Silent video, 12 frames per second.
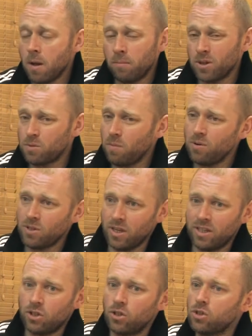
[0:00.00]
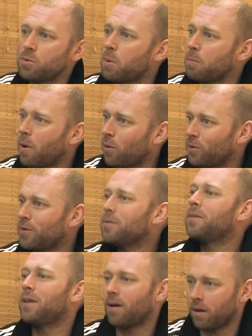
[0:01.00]
But it's mostly just to
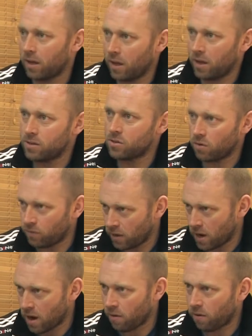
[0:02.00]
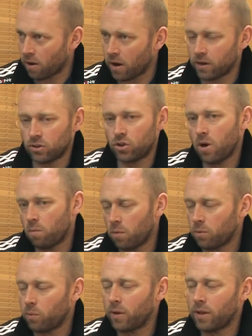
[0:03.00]
promote the young kids of the area and show them
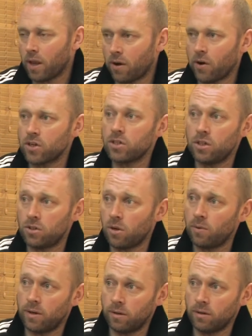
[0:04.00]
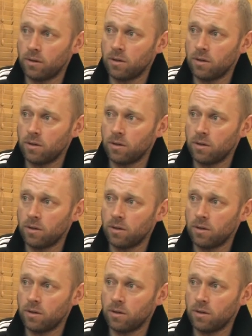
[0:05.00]
what they're actually doing.